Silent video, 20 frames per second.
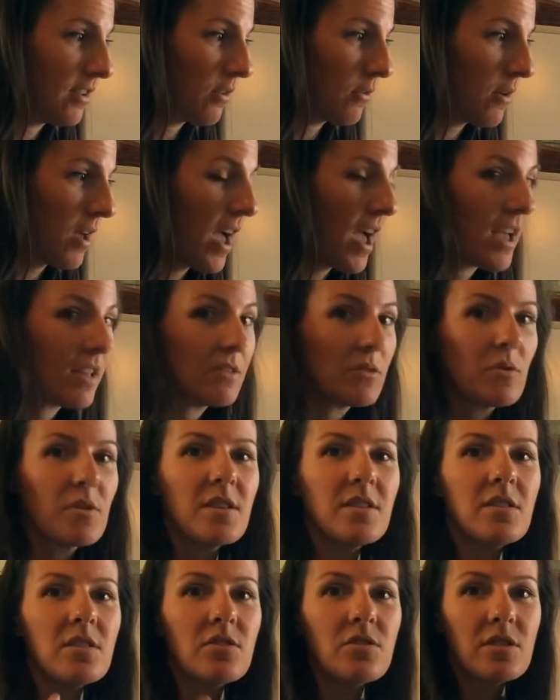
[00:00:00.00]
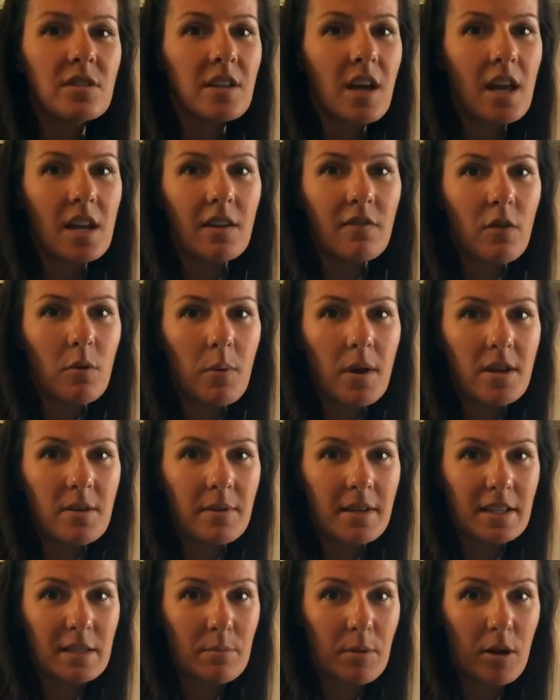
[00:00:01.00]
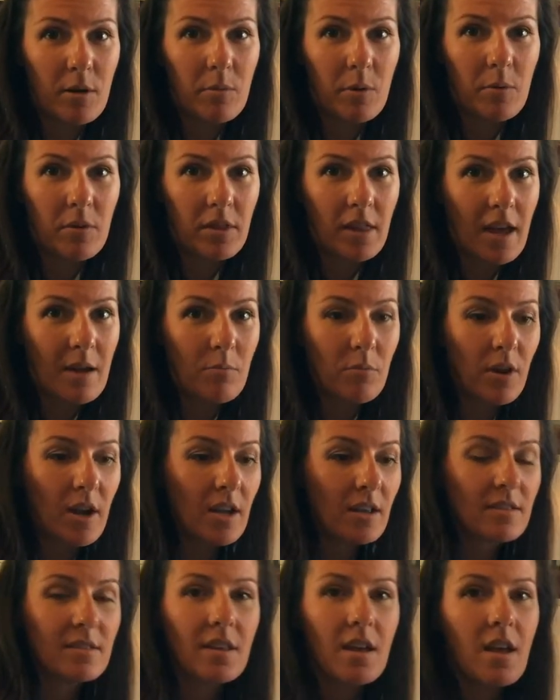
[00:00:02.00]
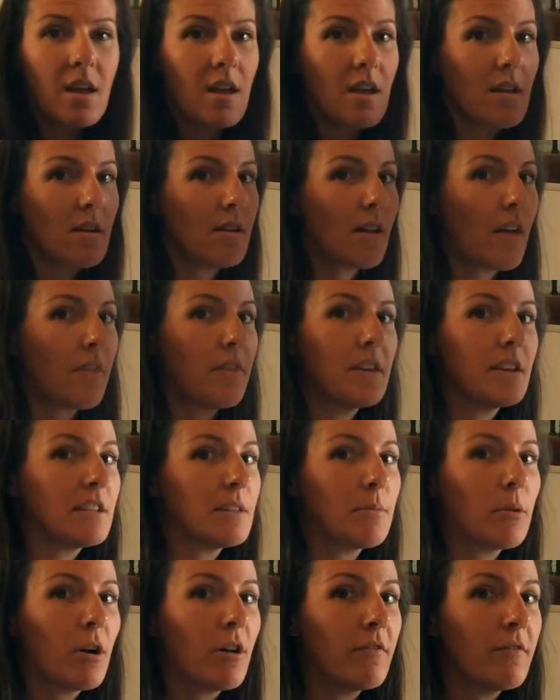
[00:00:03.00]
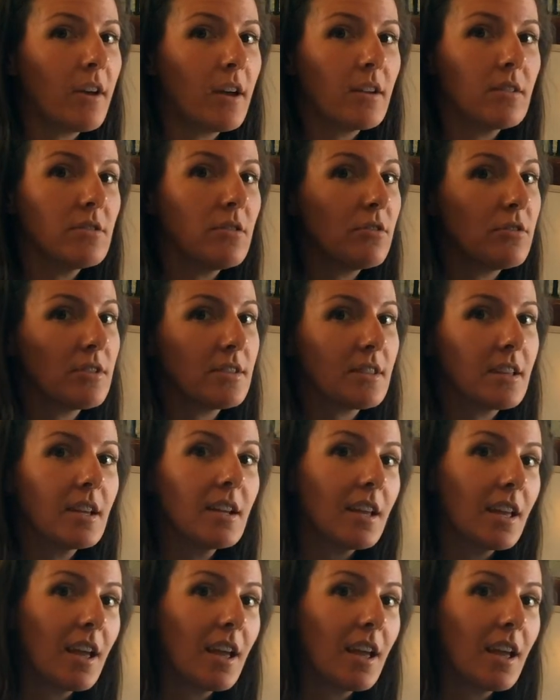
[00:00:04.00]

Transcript: Okay, so this is just kind of a way to experiment with line breaks. Nothing is perfect, you're just gonna